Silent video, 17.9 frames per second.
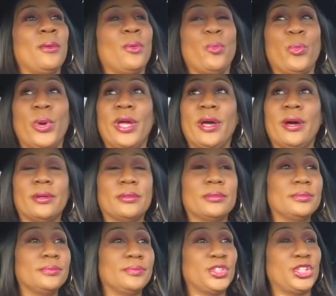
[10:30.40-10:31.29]
Well,
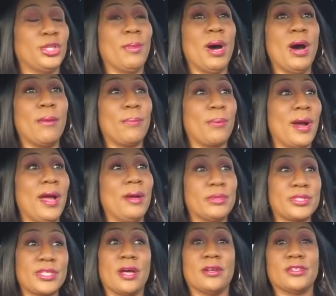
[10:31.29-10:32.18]
Jamel Bryant
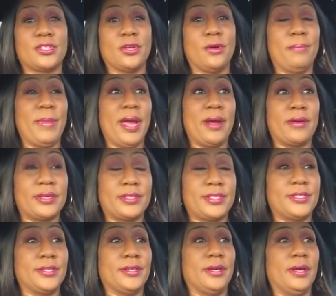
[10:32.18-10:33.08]
was also married
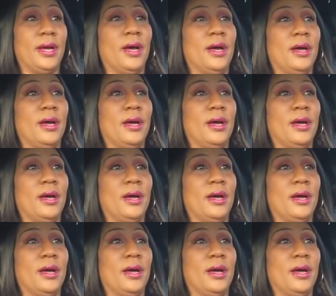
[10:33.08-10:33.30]
to